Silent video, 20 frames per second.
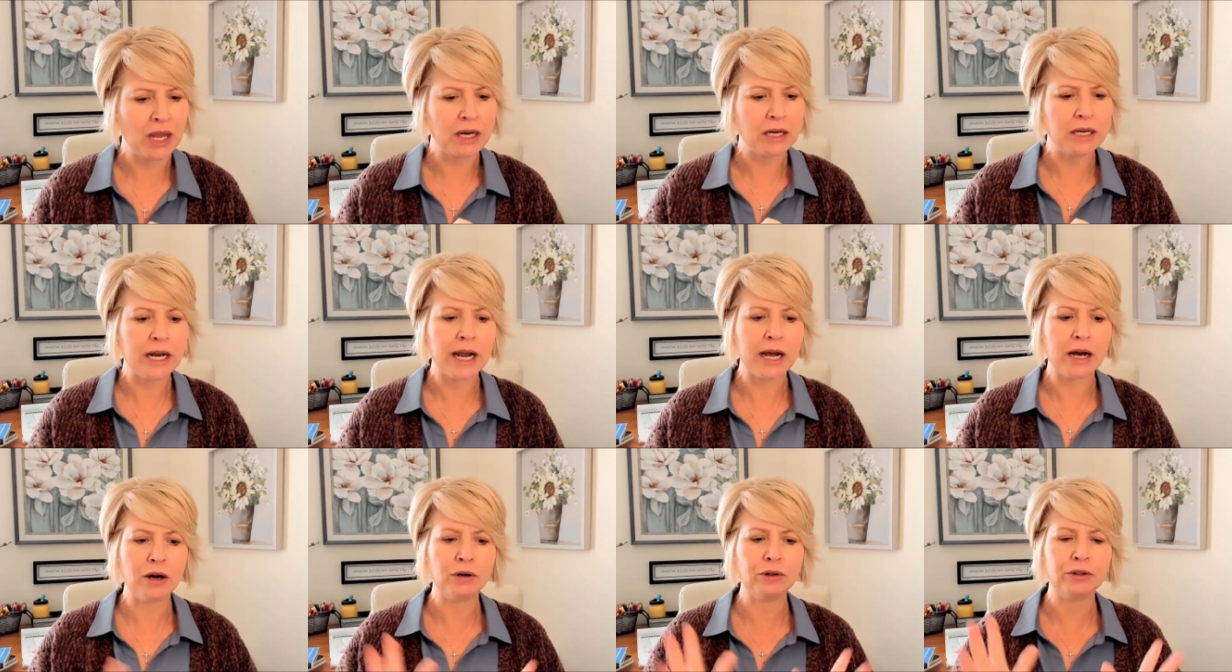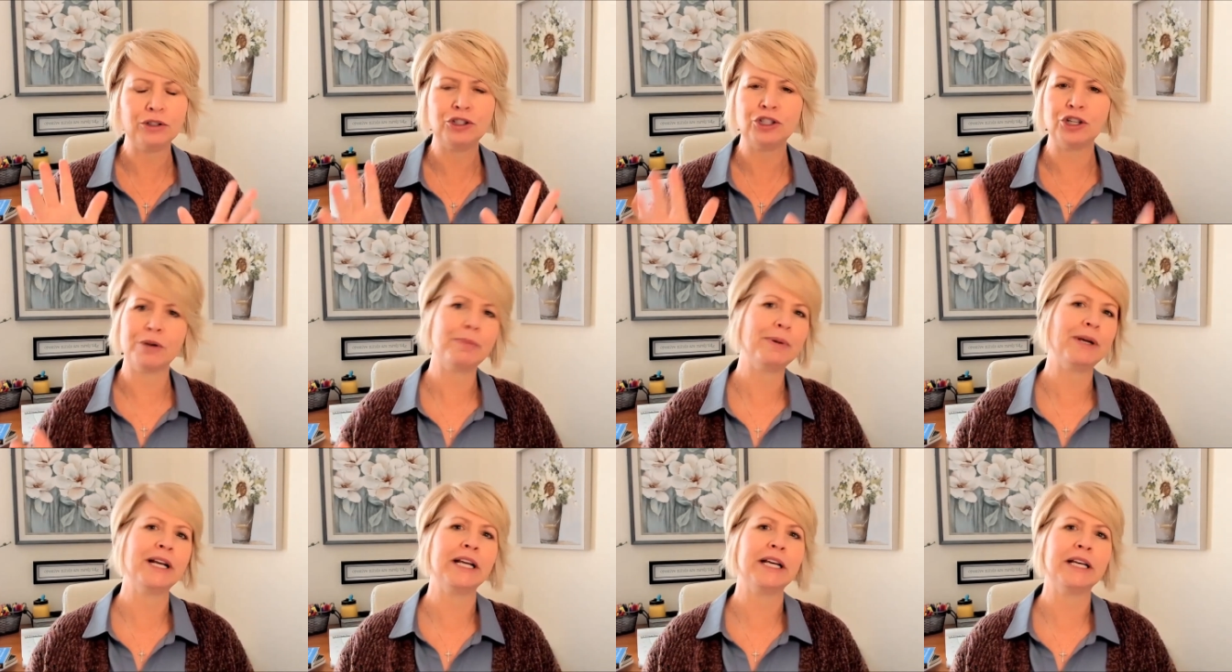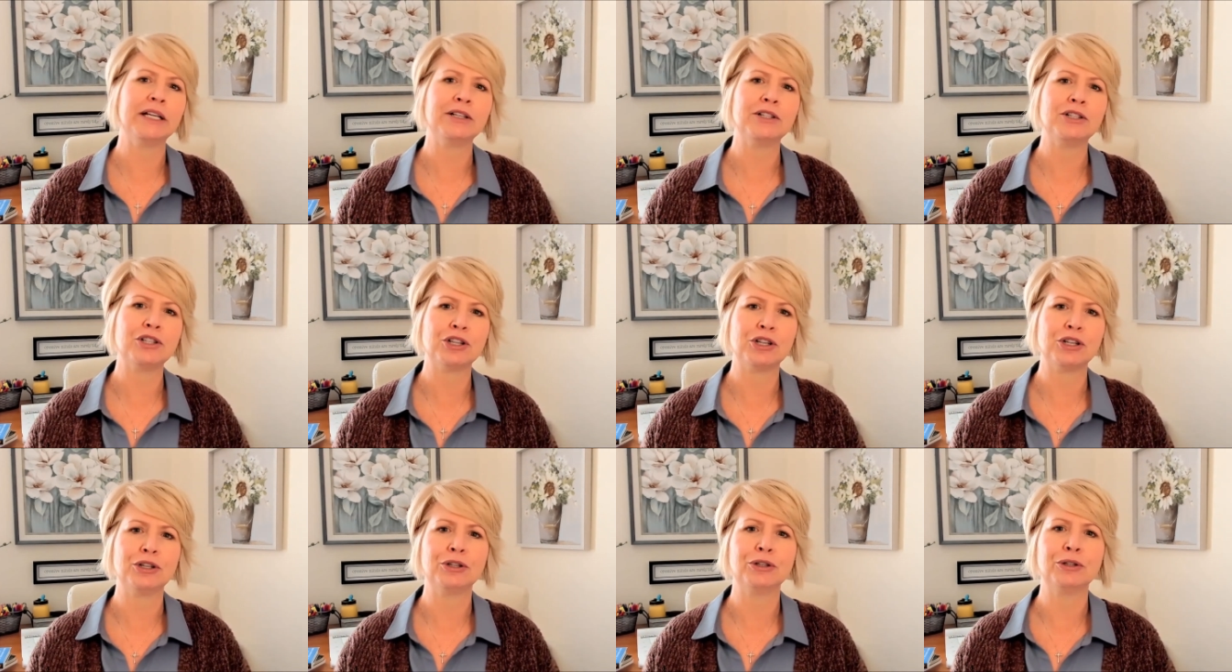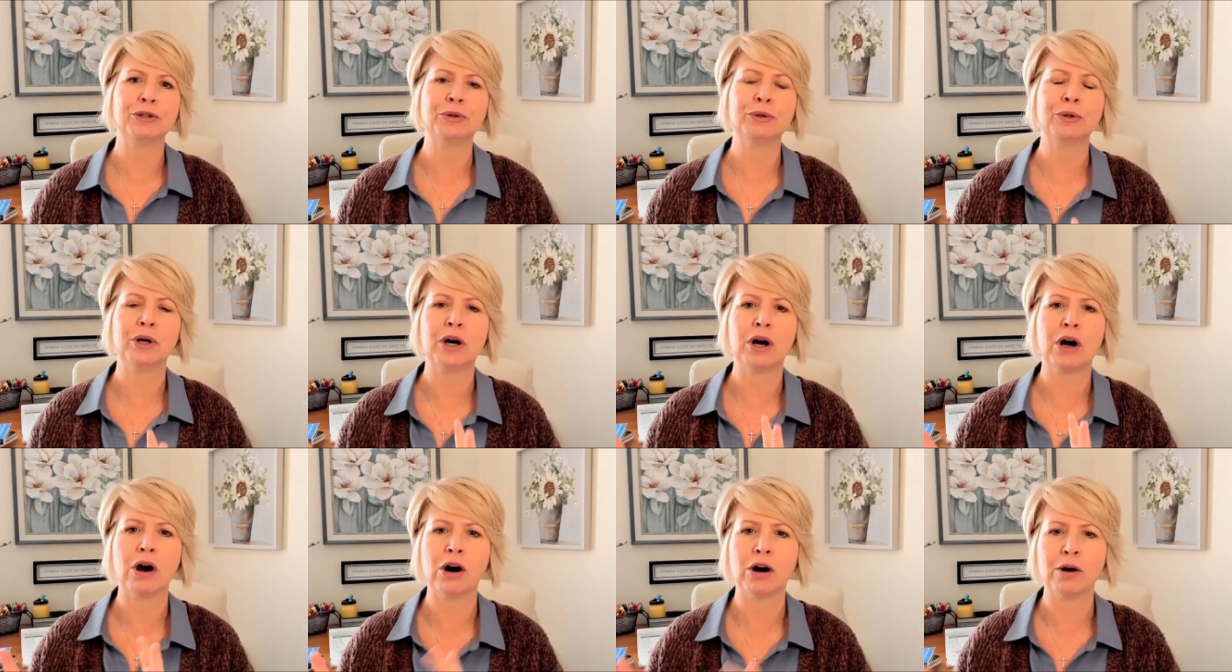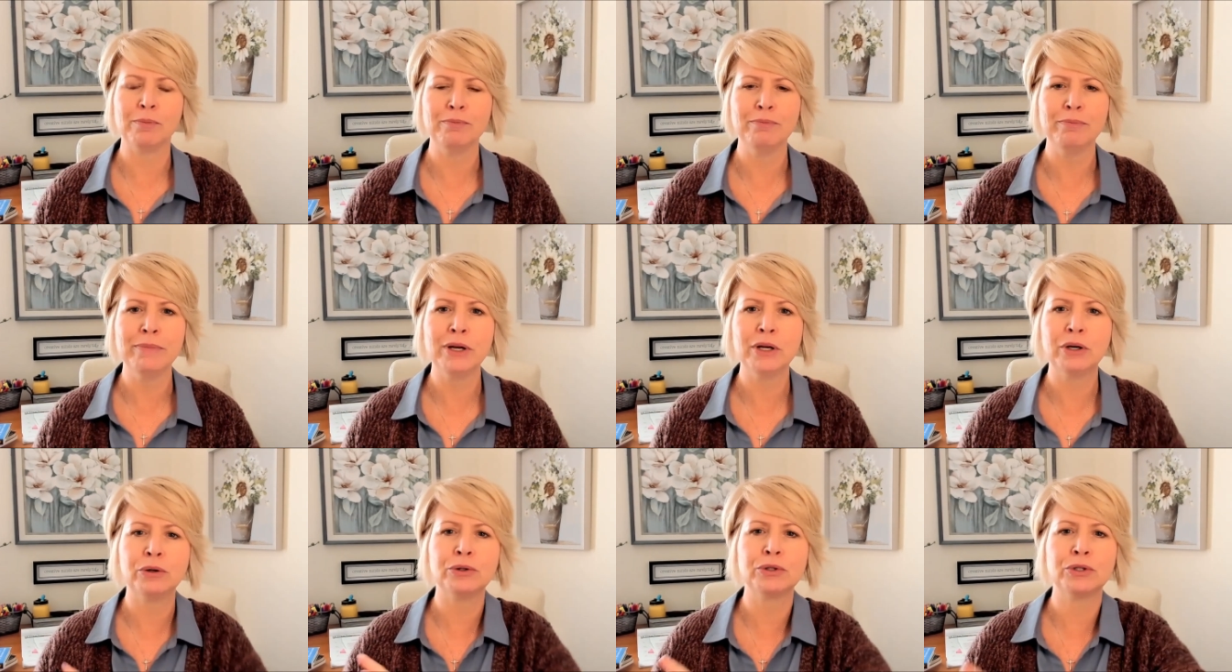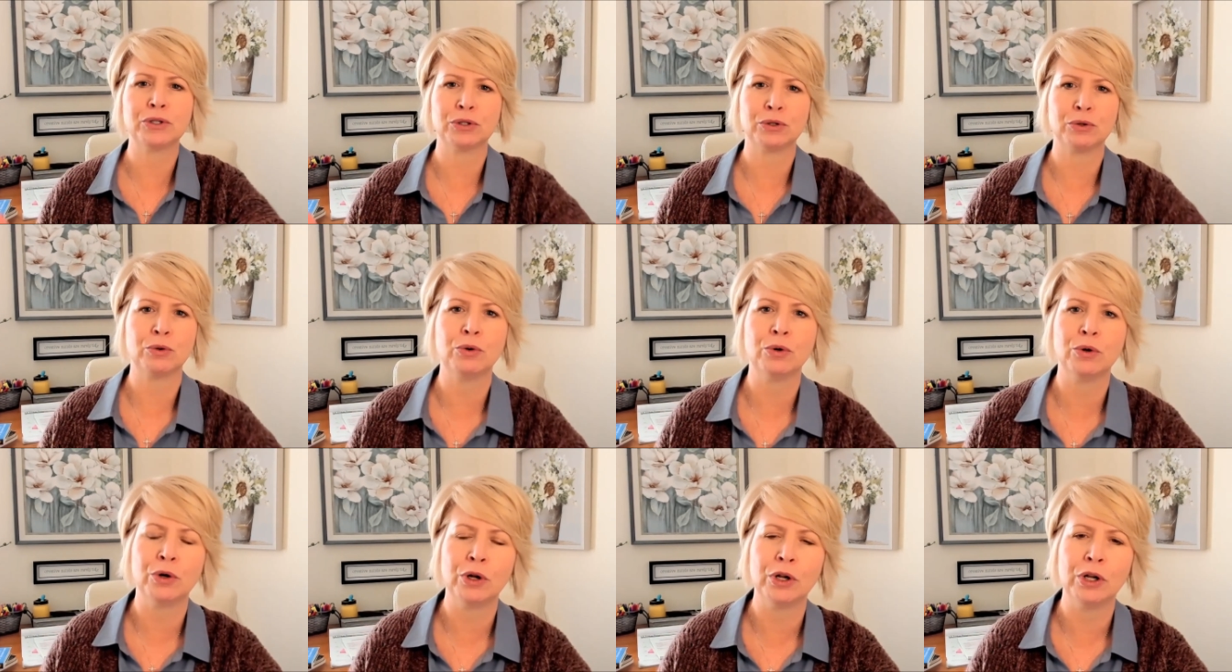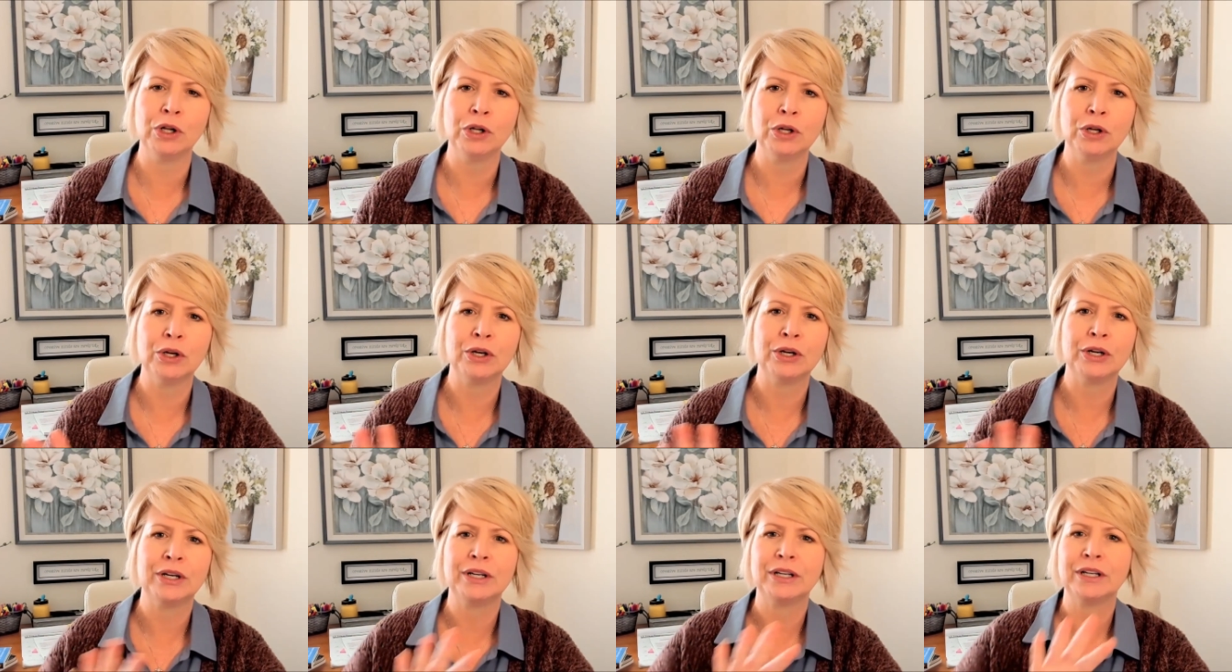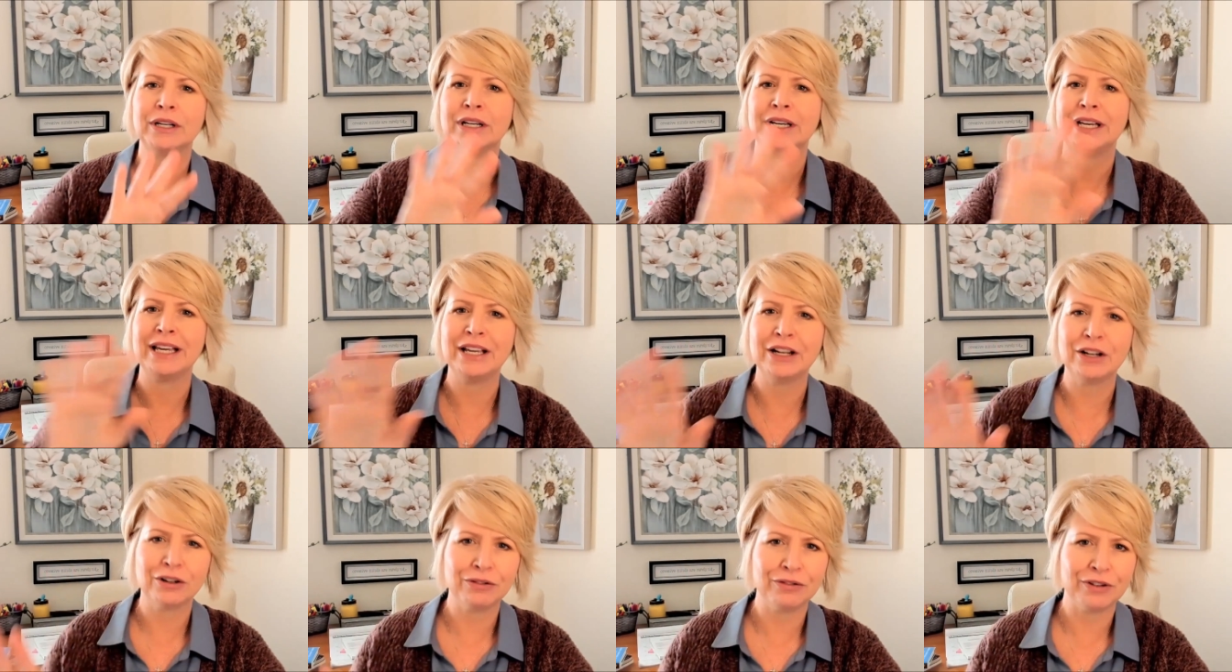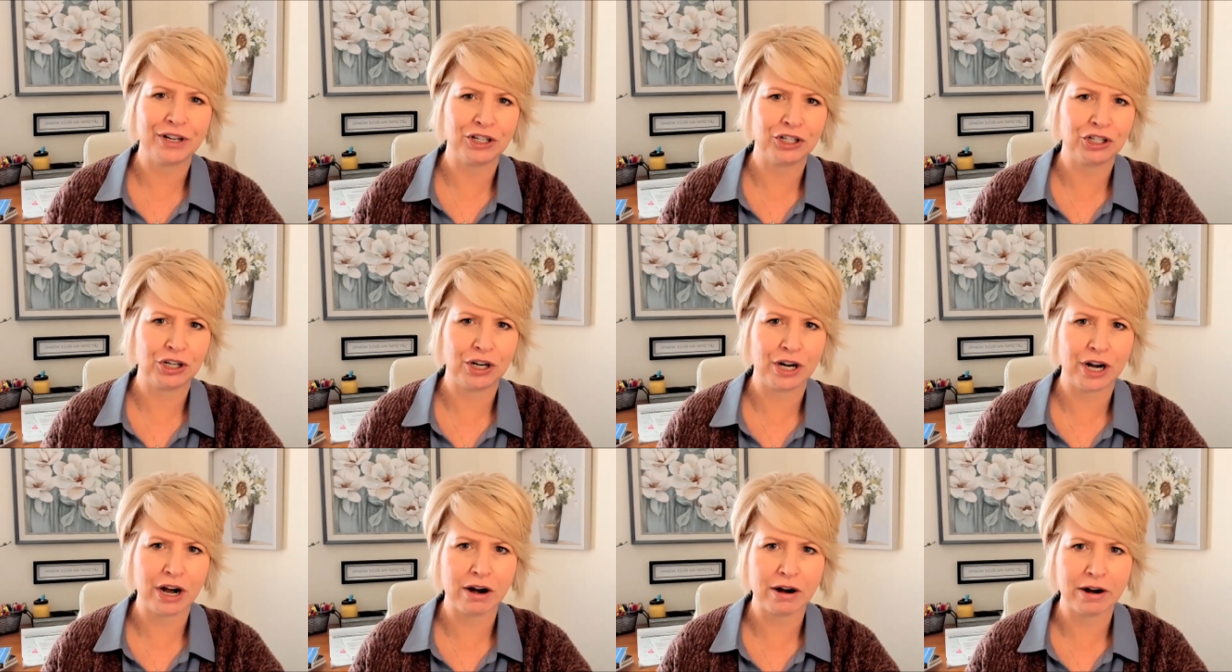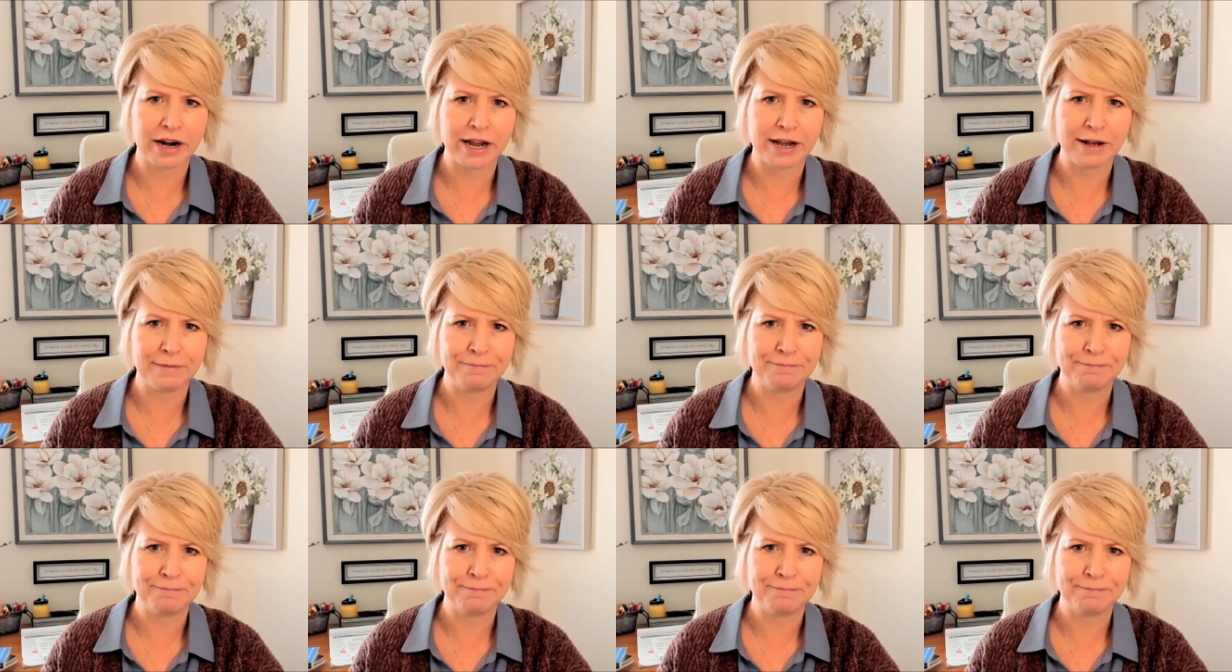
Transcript: Now, jumping into our middle school intervention area.